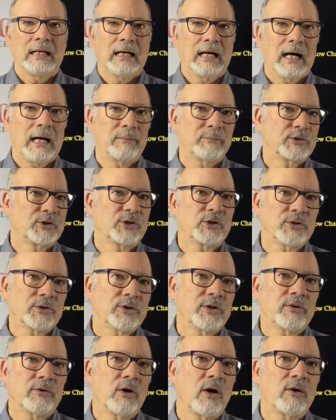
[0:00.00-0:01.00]
I'm sure
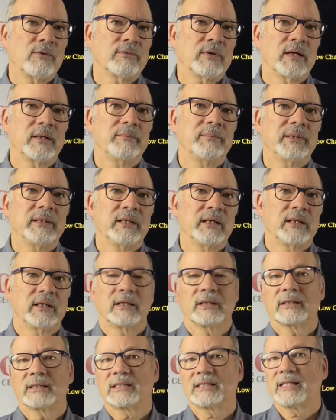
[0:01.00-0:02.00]
you're already
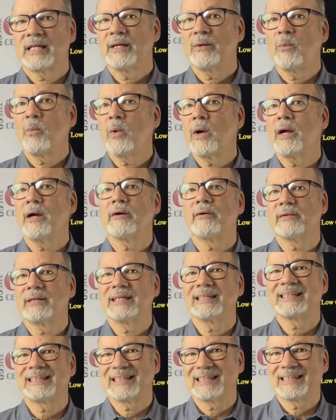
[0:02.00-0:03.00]
beginning to see where
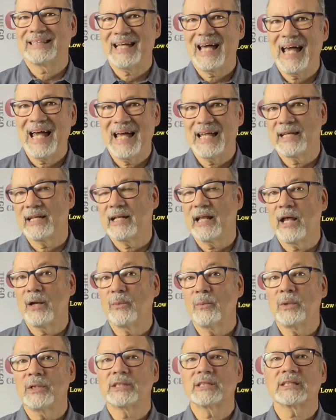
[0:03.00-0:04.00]
this is headed
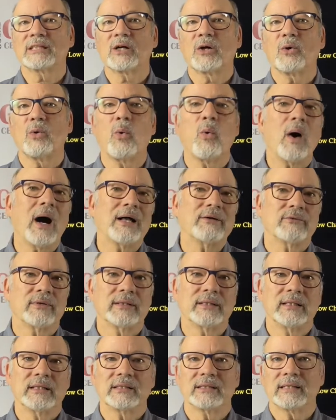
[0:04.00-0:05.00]
and which
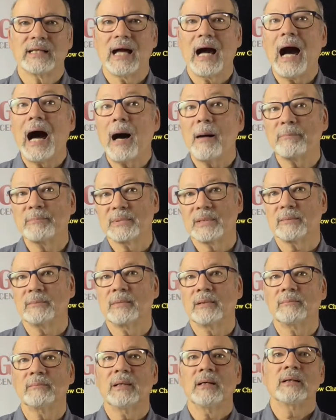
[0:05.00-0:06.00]
quadrant is the
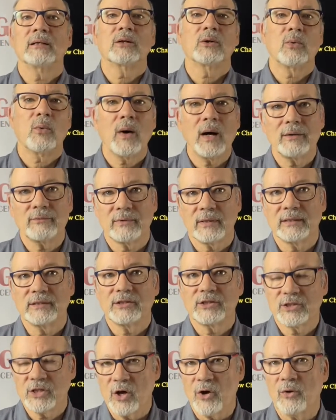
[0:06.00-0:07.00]
optimum quadrant.
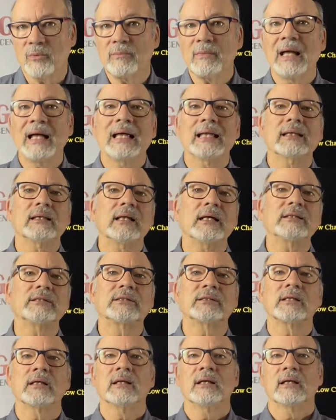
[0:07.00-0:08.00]
So
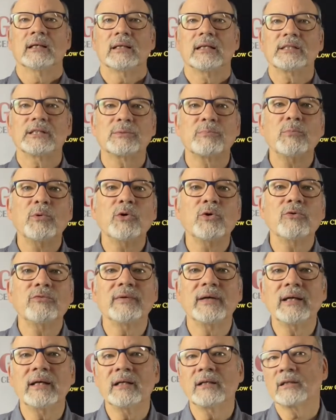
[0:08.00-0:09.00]
let's move
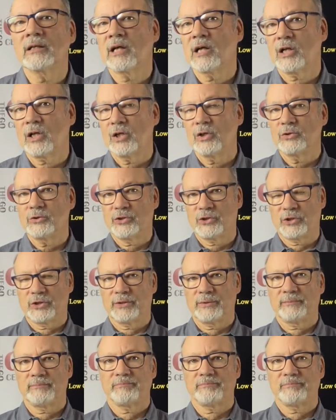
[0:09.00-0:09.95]
in closer.